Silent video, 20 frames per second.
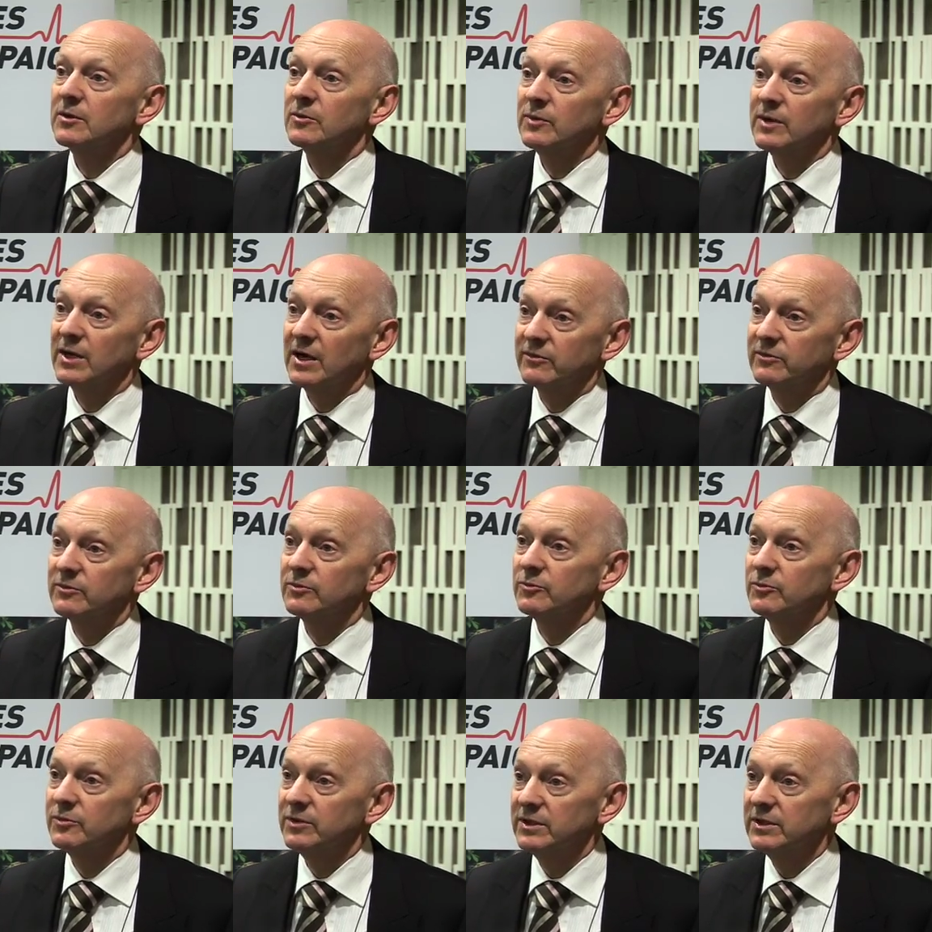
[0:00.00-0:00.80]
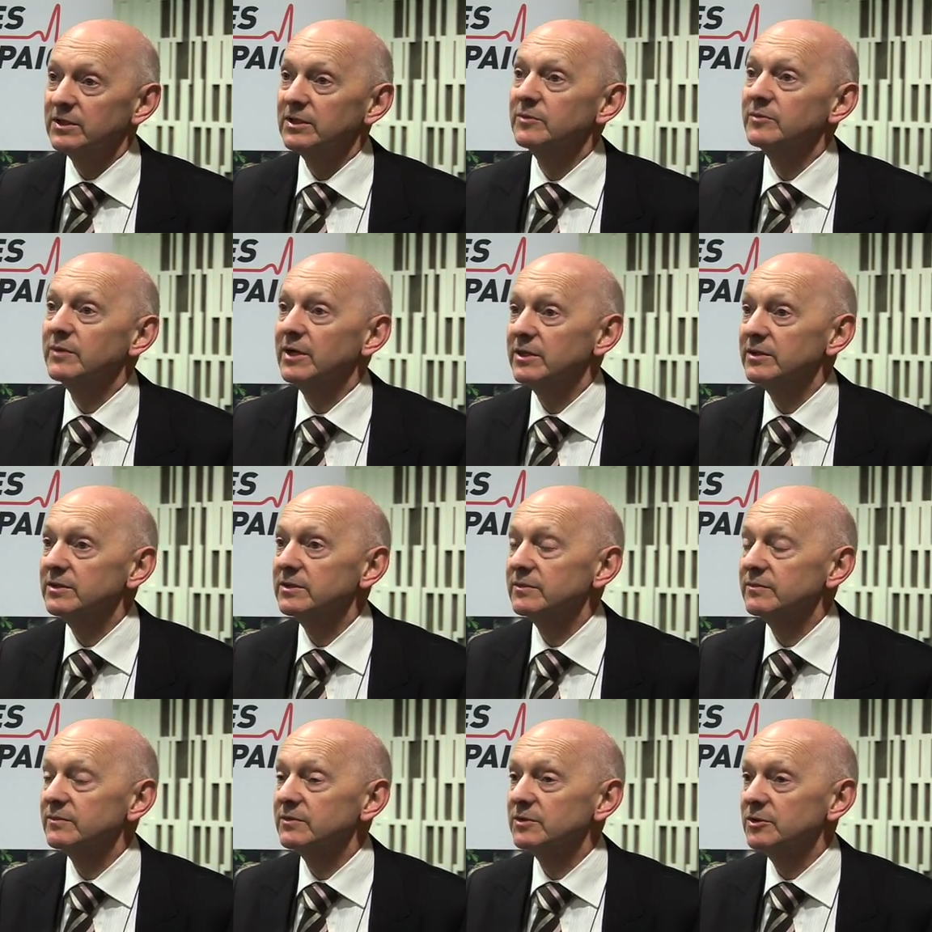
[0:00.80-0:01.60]
We haven't really
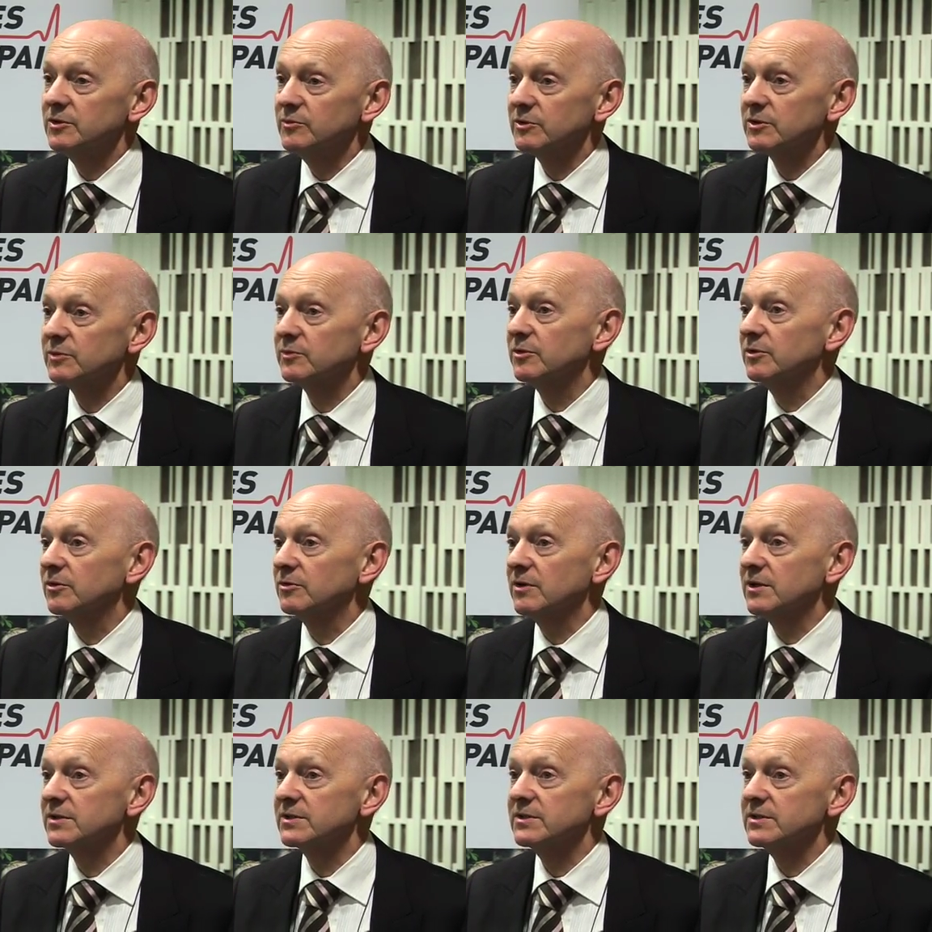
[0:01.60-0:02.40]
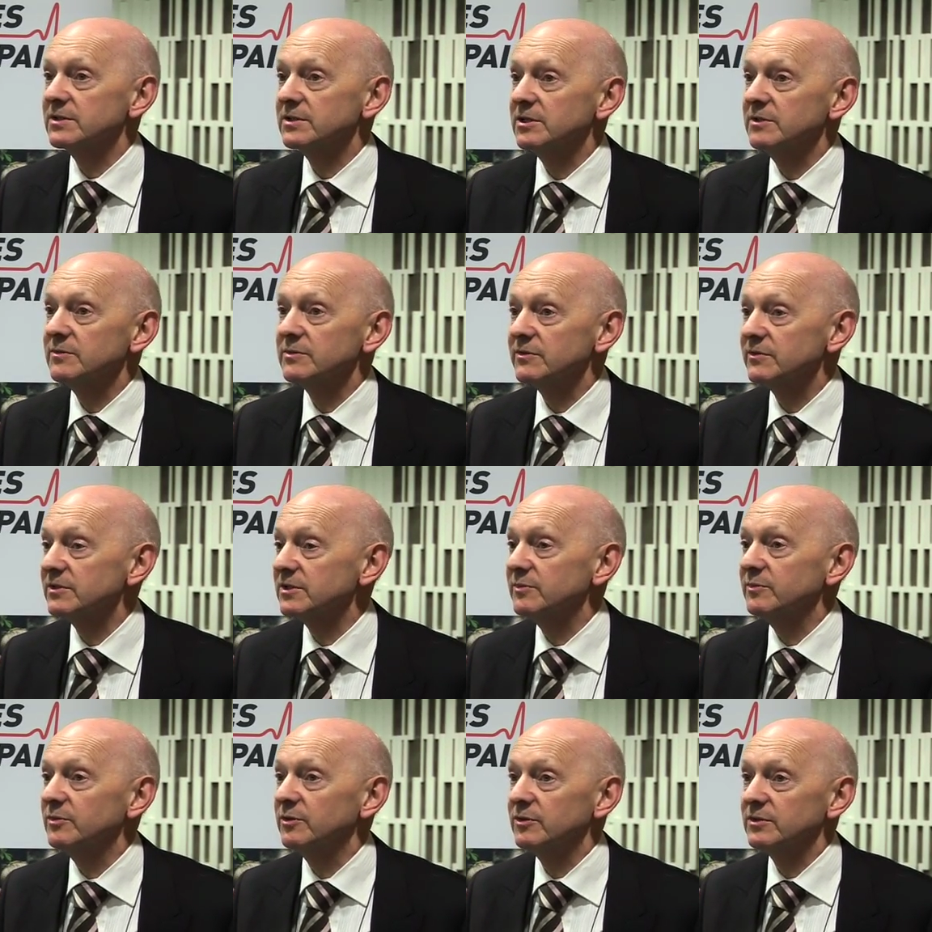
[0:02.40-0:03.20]
made too much progress in terms of
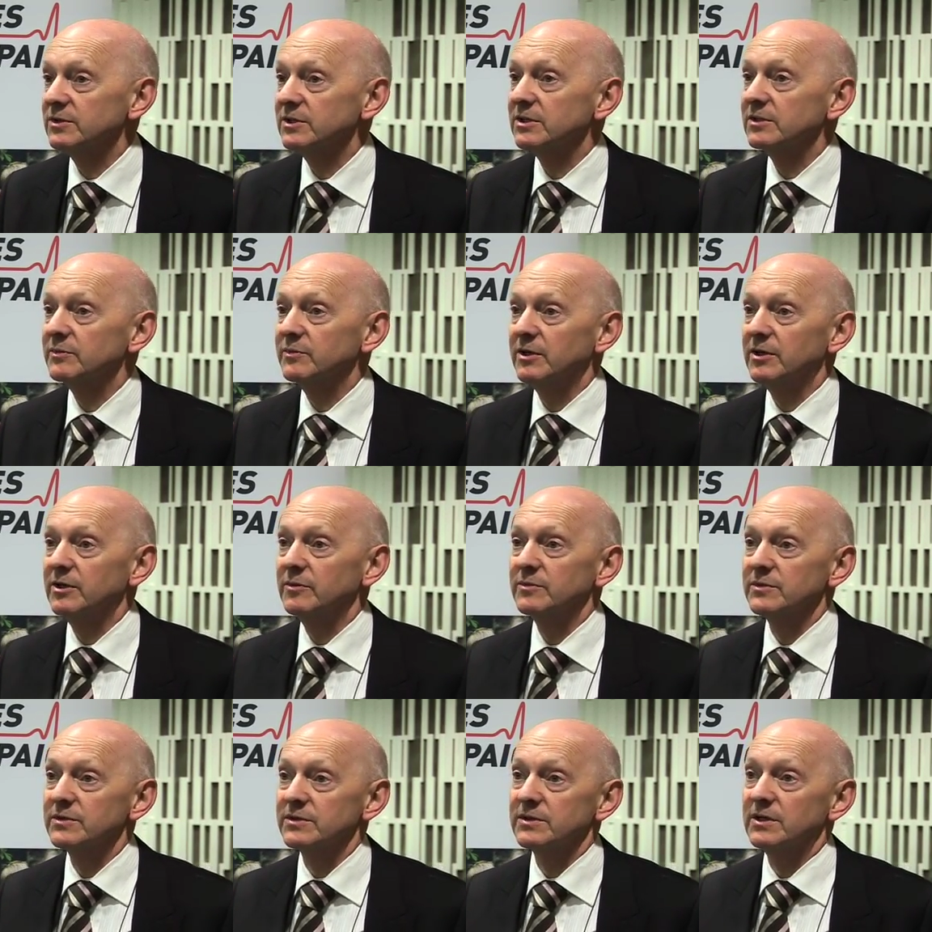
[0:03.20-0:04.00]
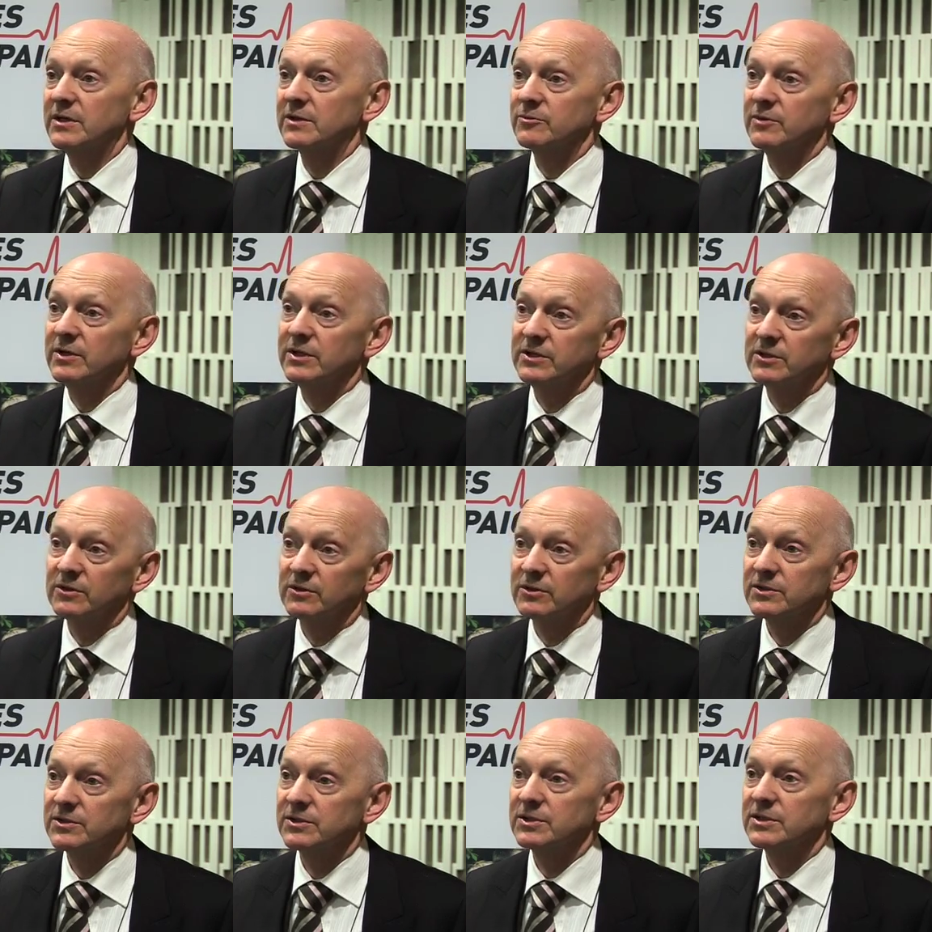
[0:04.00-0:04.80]
supporting departments like
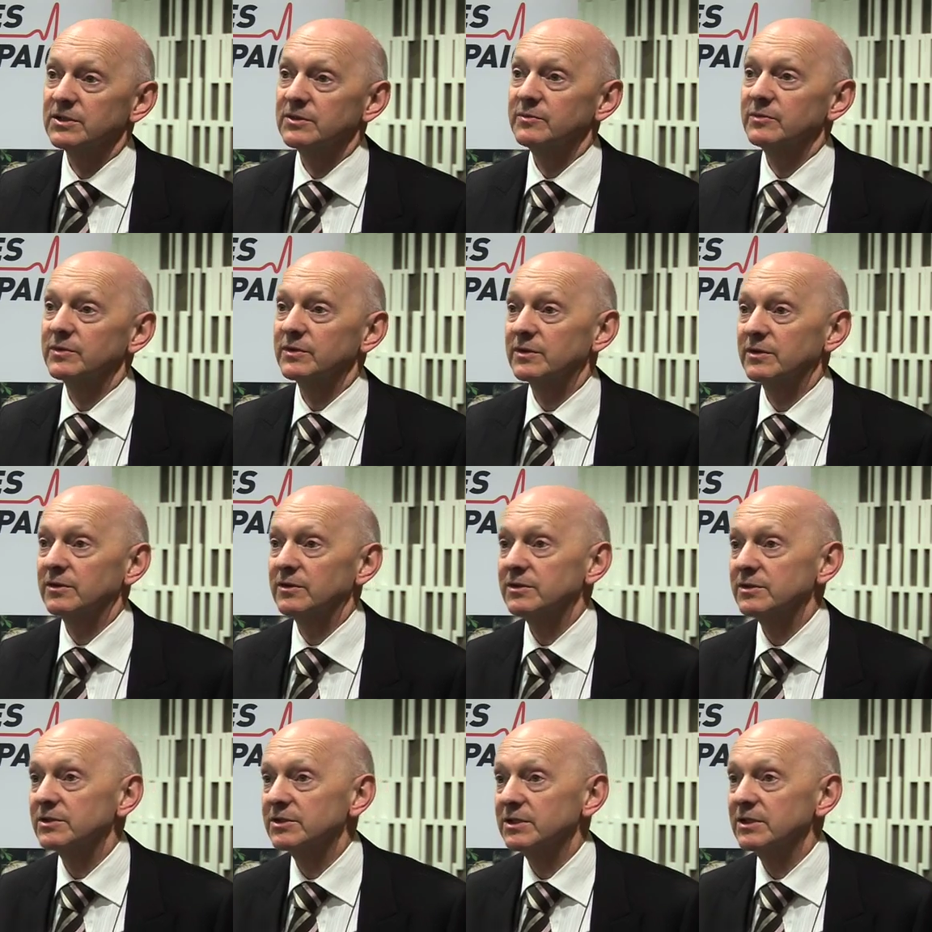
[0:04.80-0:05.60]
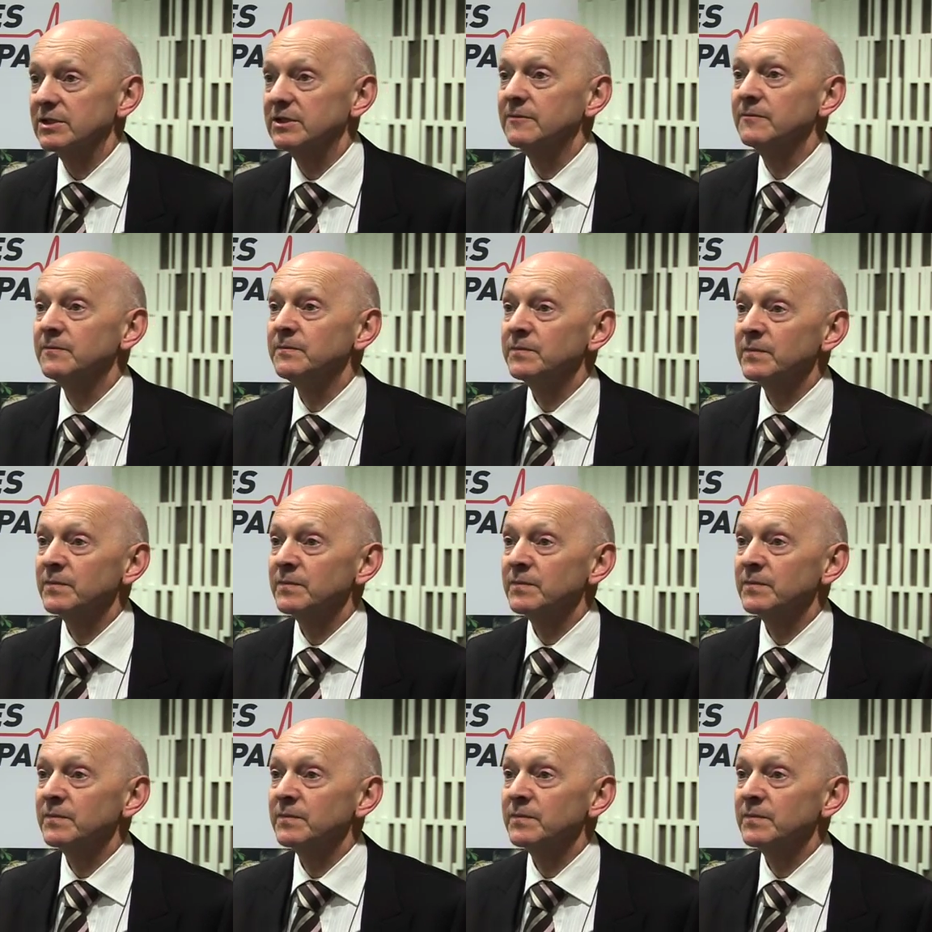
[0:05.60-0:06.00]
radiology, pathology,